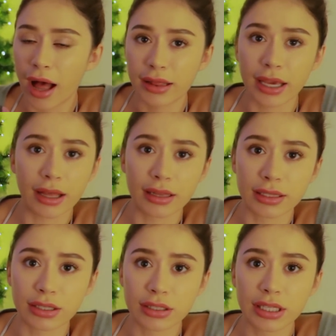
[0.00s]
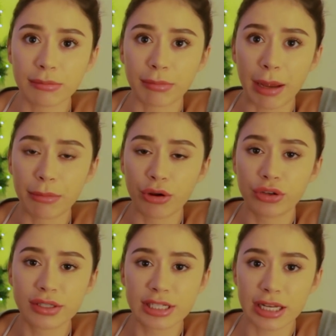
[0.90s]
like, literally my
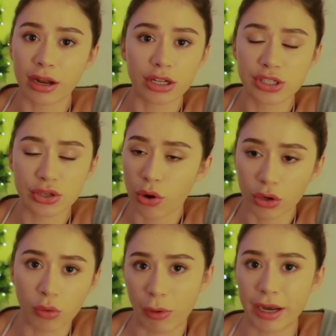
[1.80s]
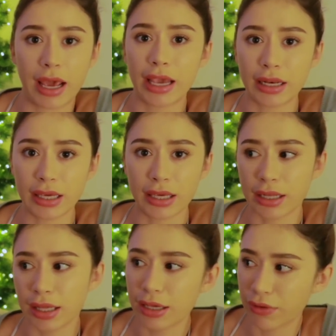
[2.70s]
mood did a total 180,
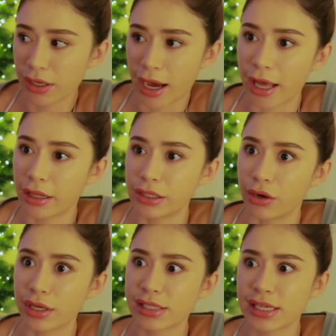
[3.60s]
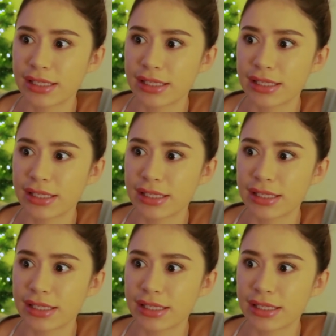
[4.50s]
and even Kyle noticed.